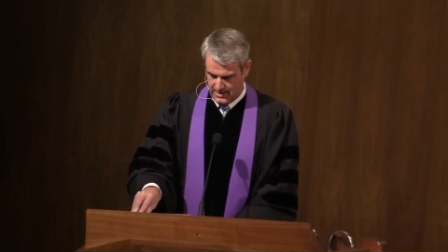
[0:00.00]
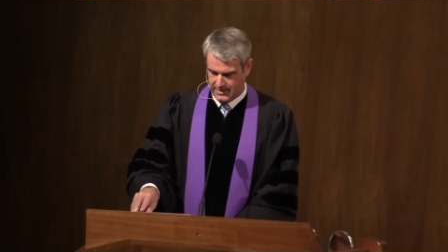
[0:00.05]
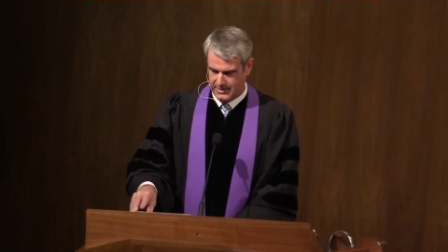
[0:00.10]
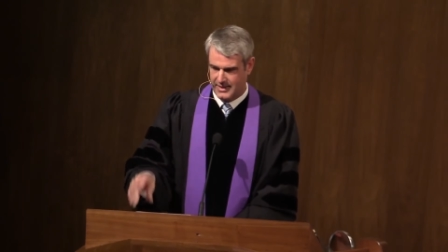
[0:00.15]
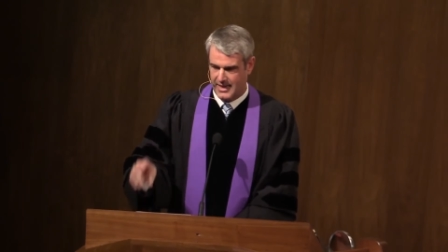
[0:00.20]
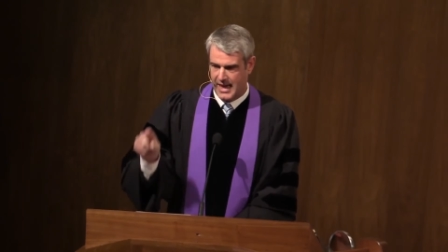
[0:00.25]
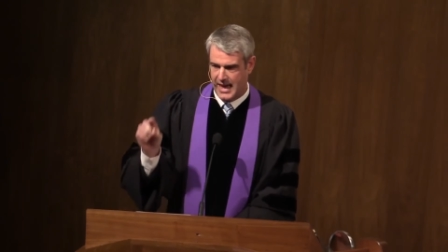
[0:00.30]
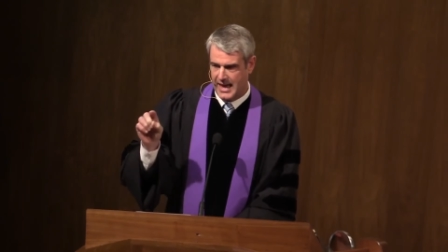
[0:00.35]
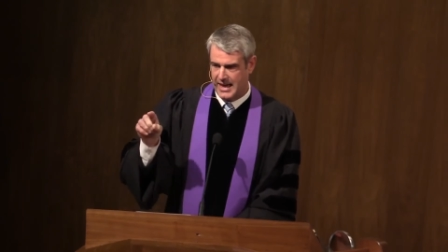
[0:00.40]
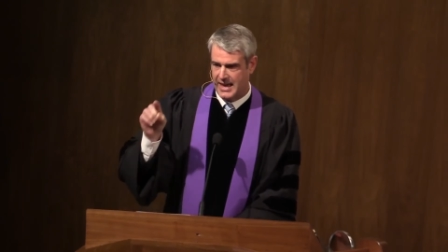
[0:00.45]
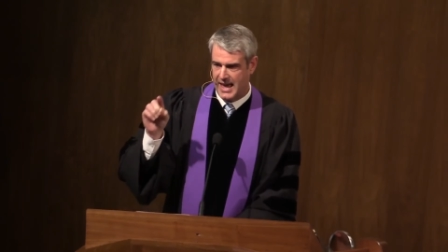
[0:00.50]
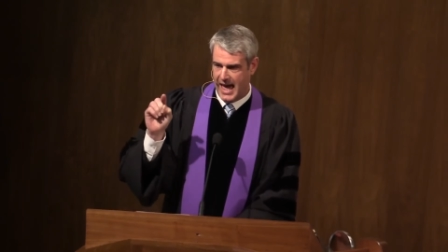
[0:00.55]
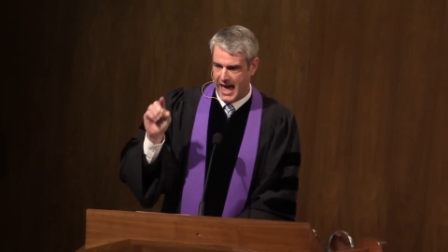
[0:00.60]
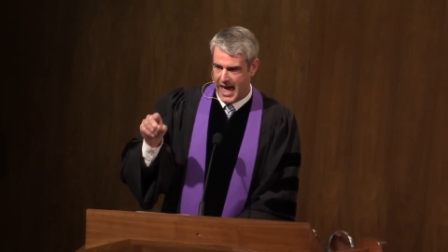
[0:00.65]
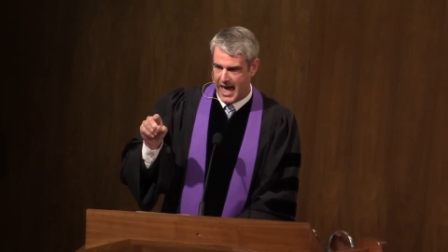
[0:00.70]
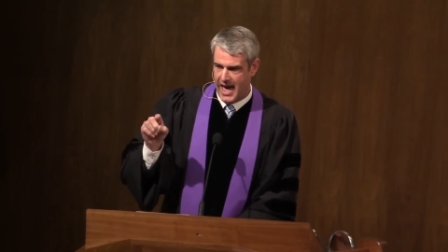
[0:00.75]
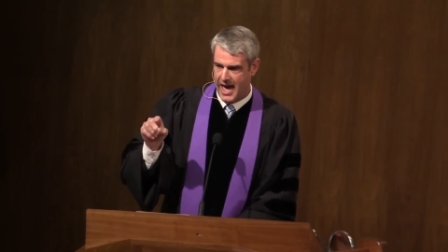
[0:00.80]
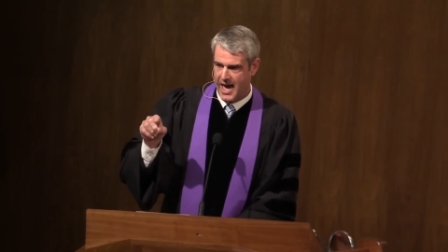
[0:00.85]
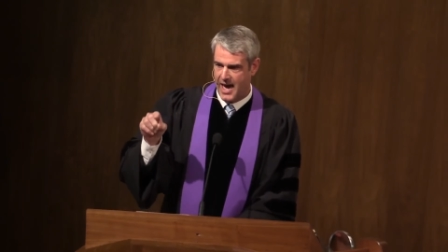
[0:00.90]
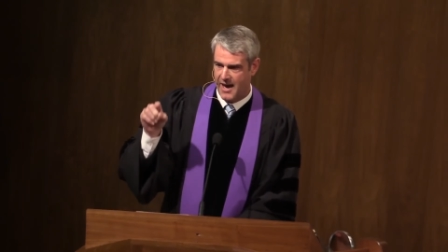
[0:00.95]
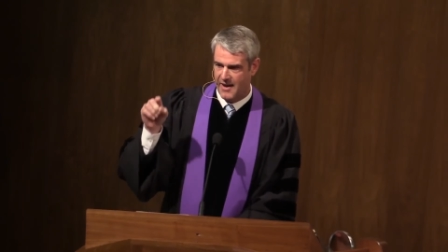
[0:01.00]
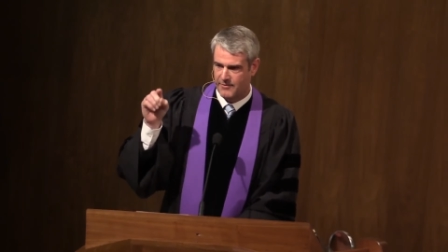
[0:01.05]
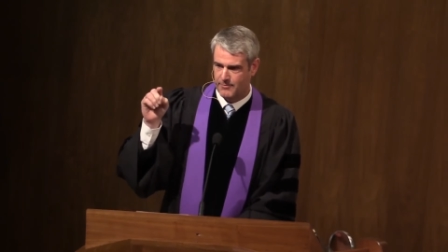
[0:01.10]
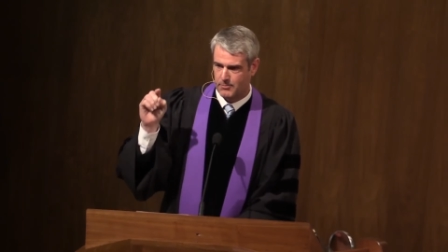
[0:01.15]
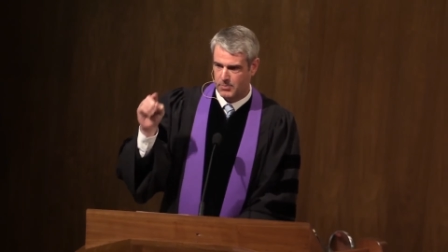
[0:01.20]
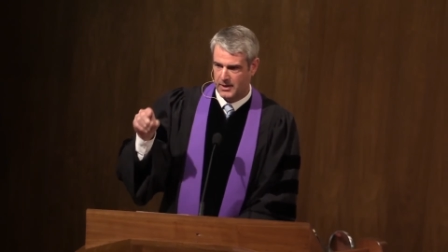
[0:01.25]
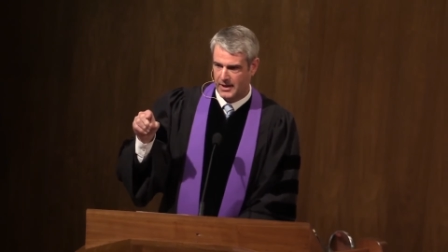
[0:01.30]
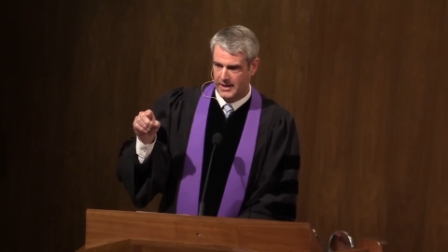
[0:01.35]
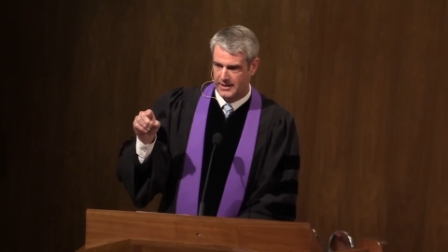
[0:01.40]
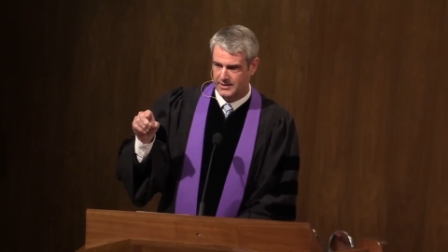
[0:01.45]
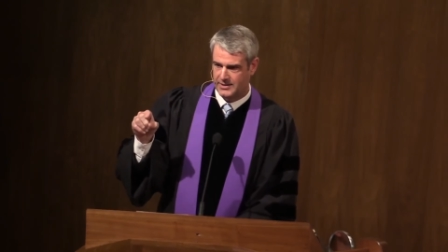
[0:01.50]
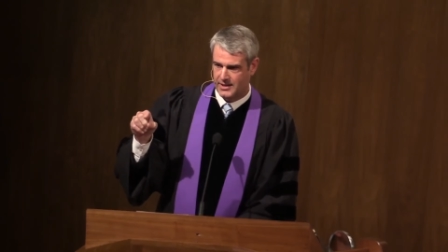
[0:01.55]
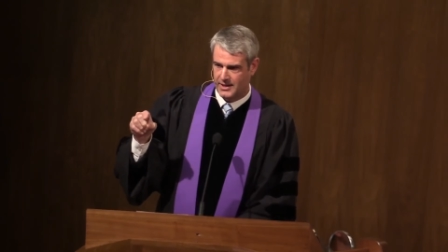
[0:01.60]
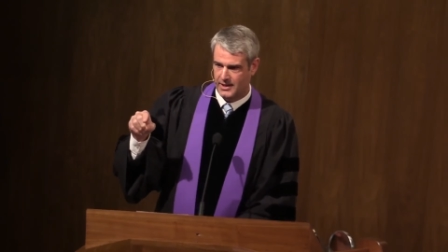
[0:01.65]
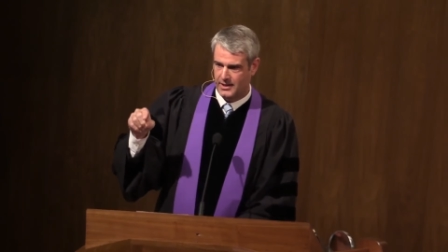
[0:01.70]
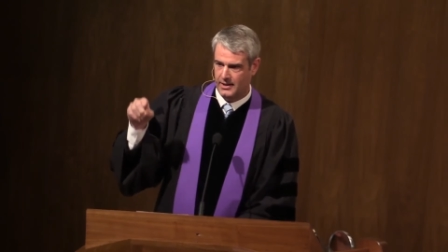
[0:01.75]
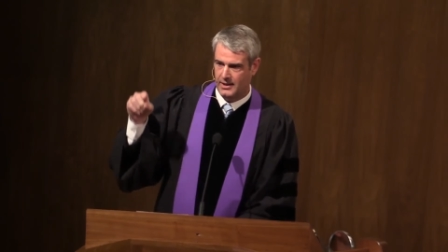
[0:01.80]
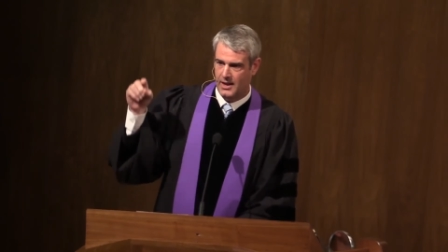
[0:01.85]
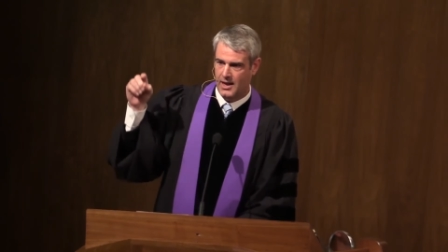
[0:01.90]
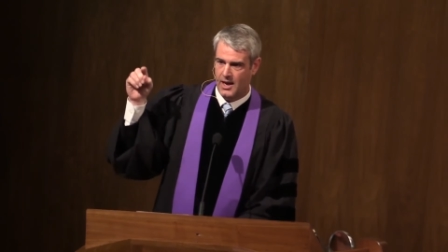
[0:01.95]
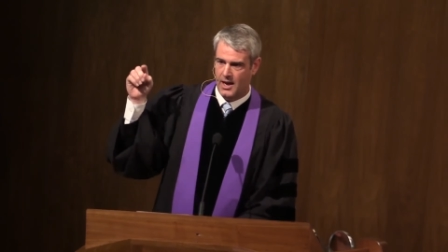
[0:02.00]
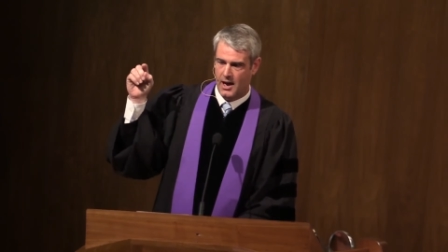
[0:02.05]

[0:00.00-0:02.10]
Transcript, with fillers: they have plenty